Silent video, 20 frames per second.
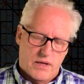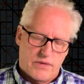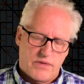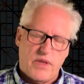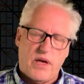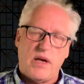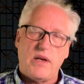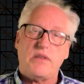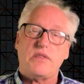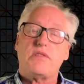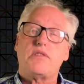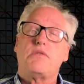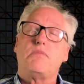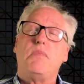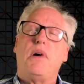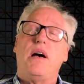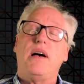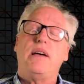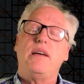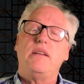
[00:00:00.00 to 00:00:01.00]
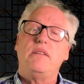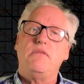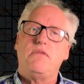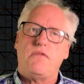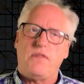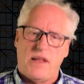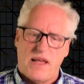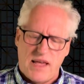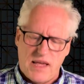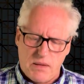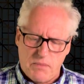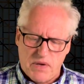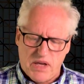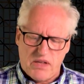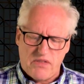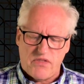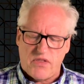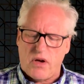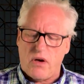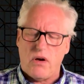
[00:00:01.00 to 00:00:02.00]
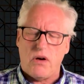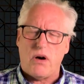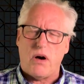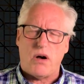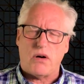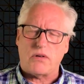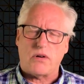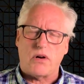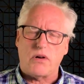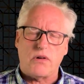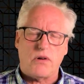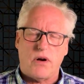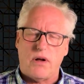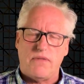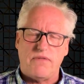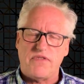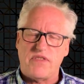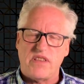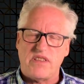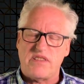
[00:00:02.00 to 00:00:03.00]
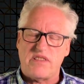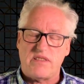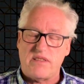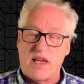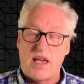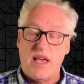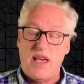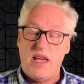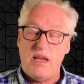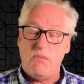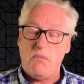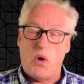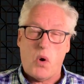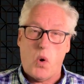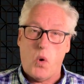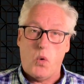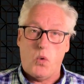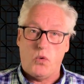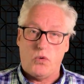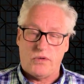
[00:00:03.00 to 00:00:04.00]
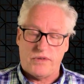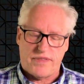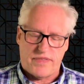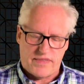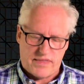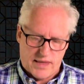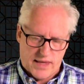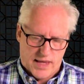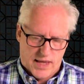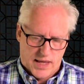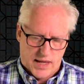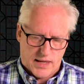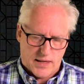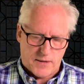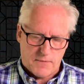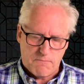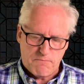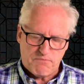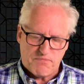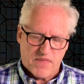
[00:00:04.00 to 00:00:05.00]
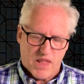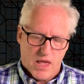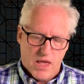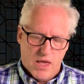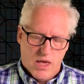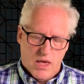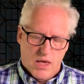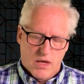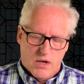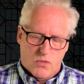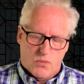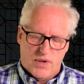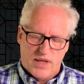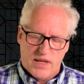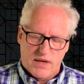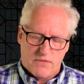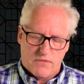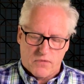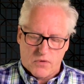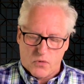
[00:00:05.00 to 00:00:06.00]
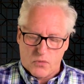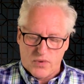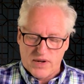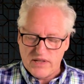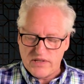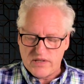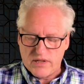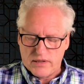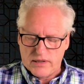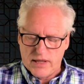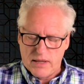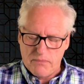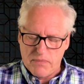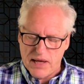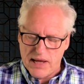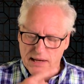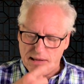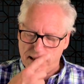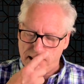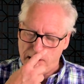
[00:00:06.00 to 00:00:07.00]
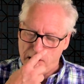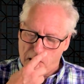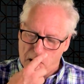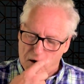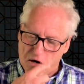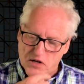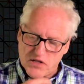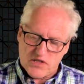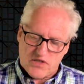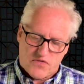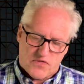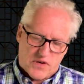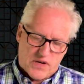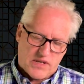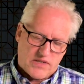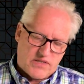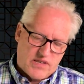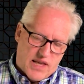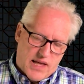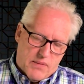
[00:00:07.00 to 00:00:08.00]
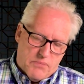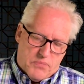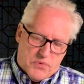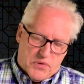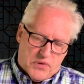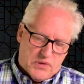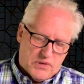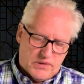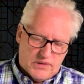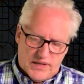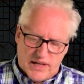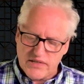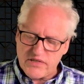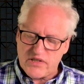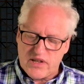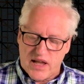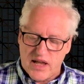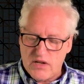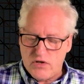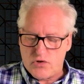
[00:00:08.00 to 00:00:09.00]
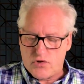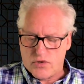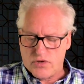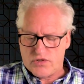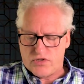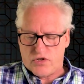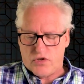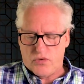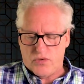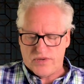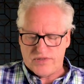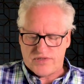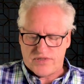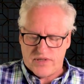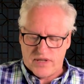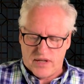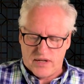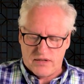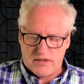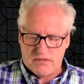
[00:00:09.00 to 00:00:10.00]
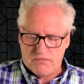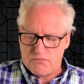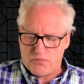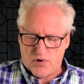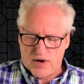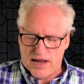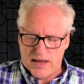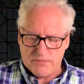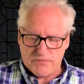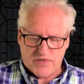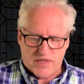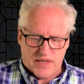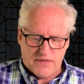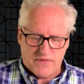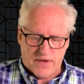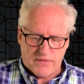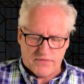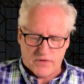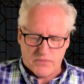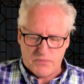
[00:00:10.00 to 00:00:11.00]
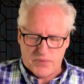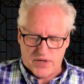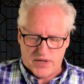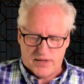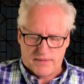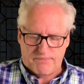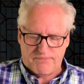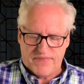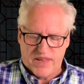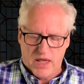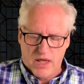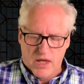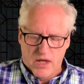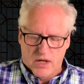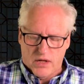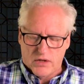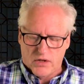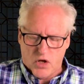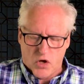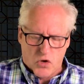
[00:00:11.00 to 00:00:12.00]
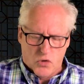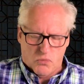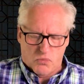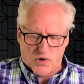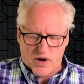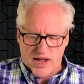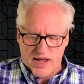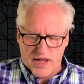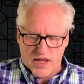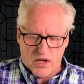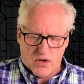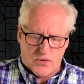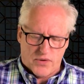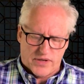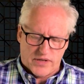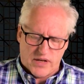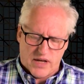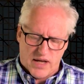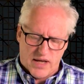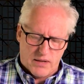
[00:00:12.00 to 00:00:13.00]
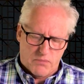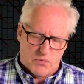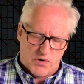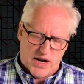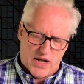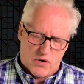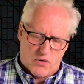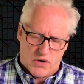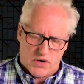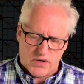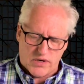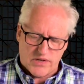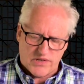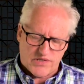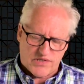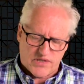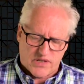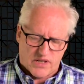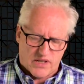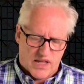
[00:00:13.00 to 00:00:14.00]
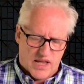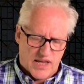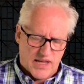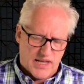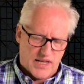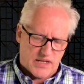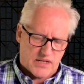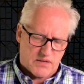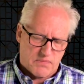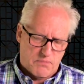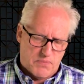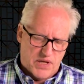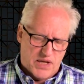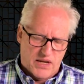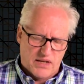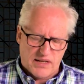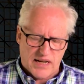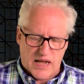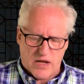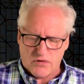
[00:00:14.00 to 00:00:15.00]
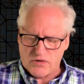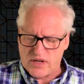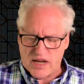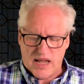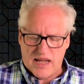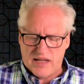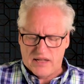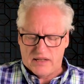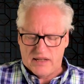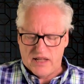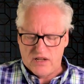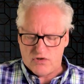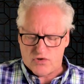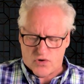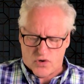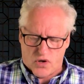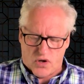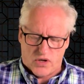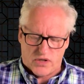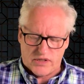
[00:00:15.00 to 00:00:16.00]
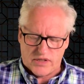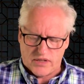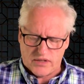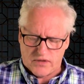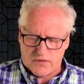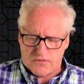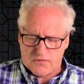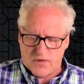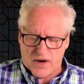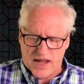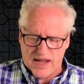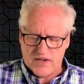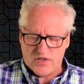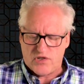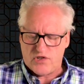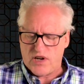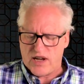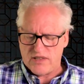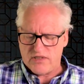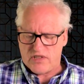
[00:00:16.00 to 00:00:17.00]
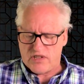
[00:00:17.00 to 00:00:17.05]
Thus, by inflaming the horror of the same old thing, we have recently made the arts, for example, less dangerous to us than perhaps they've ever been. Lowbrow and highbrow artists alike being now daily drawn into fresh and